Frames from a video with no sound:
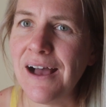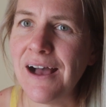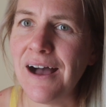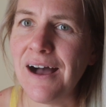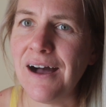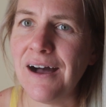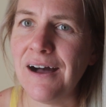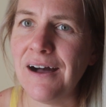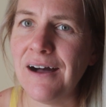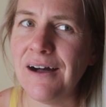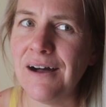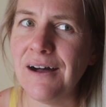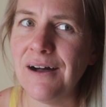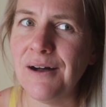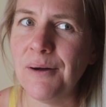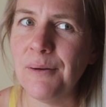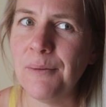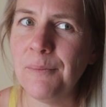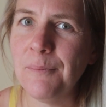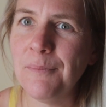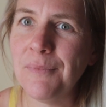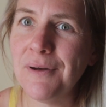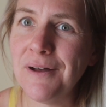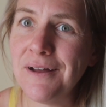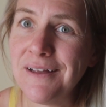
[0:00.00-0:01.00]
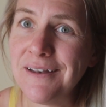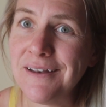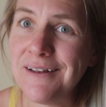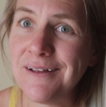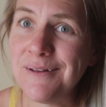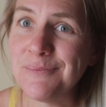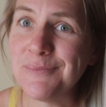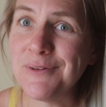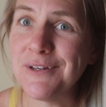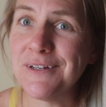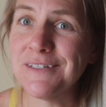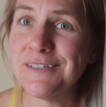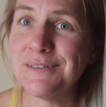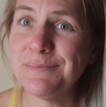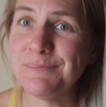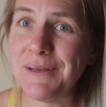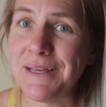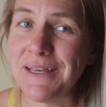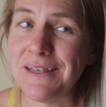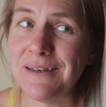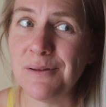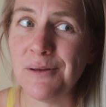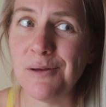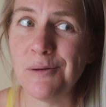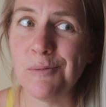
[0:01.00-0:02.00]
But I'm gonna
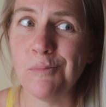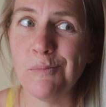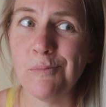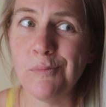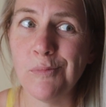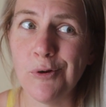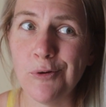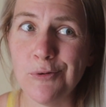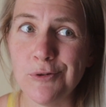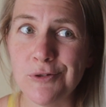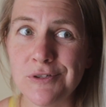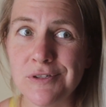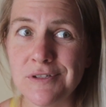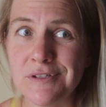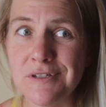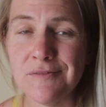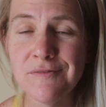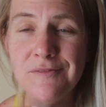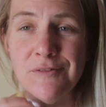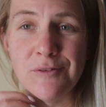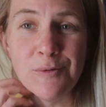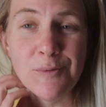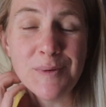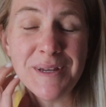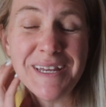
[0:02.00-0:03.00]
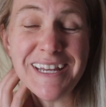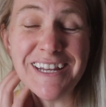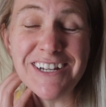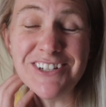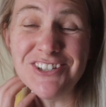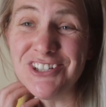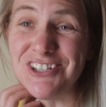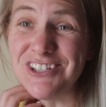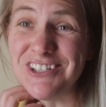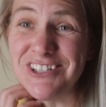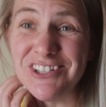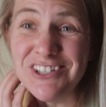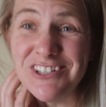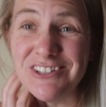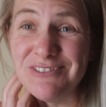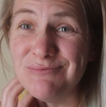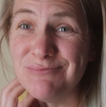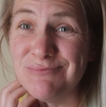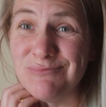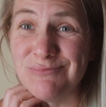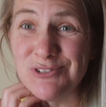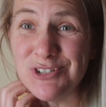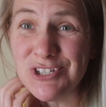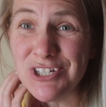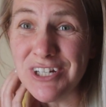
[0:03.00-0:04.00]
spend most of the week just
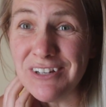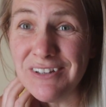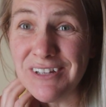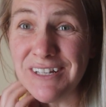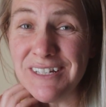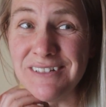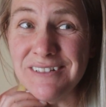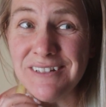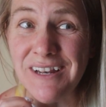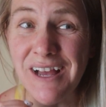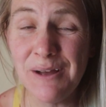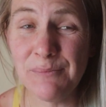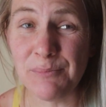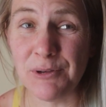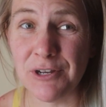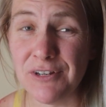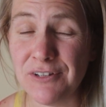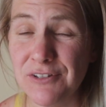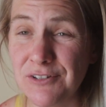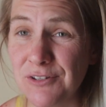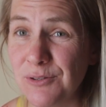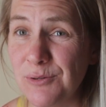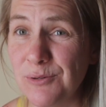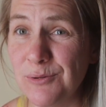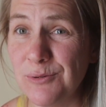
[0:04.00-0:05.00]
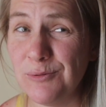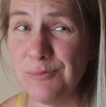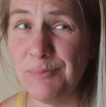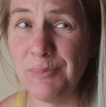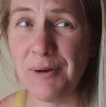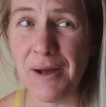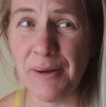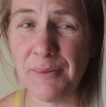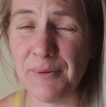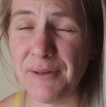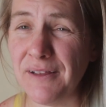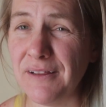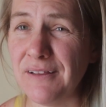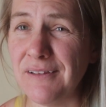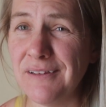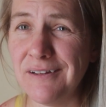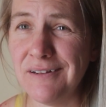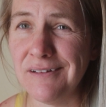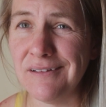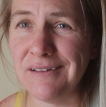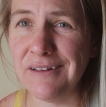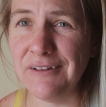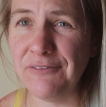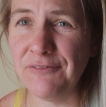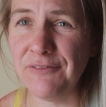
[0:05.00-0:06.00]
chilling. I'm gonna do probably a
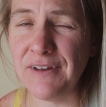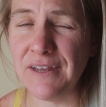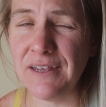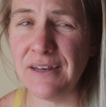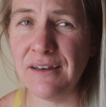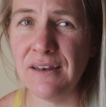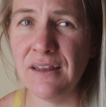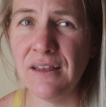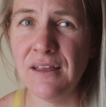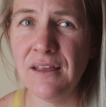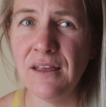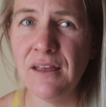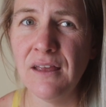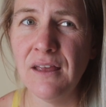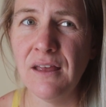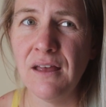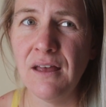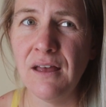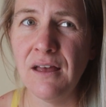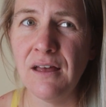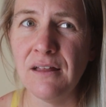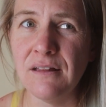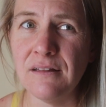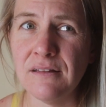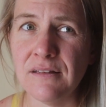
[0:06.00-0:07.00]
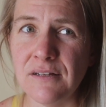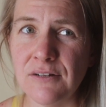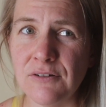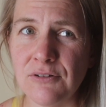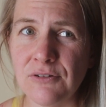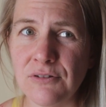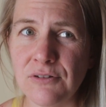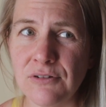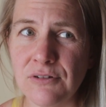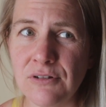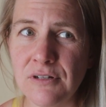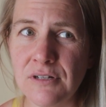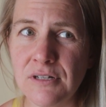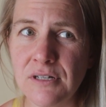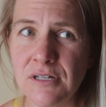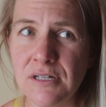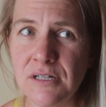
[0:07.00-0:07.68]
little lifting, a little